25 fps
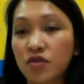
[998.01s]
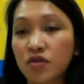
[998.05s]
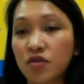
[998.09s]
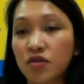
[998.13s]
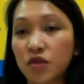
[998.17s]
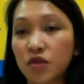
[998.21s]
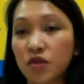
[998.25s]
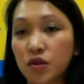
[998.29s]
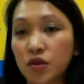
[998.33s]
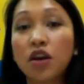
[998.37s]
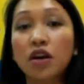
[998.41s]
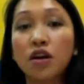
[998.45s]

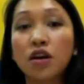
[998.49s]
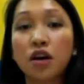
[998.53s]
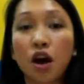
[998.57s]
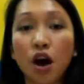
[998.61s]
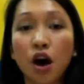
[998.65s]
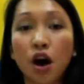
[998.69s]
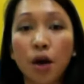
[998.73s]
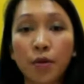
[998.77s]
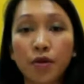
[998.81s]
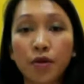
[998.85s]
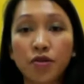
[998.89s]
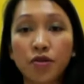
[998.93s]
So
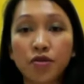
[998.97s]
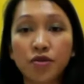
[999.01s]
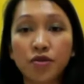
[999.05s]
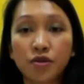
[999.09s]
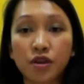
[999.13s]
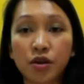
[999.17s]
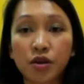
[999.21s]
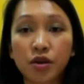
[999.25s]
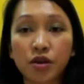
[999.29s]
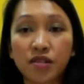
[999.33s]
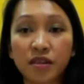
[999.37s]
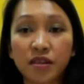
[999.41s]
hop onto
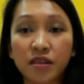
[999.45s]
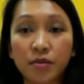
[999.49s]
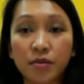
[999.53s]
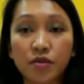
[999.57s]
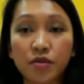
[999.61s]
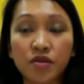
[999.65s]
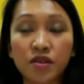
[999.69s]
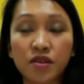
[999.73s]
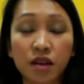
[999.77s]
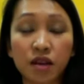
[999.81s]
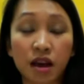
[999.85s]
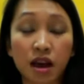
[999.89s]
the
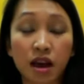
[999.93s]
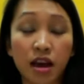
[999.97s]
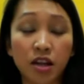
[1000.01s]
UNSW's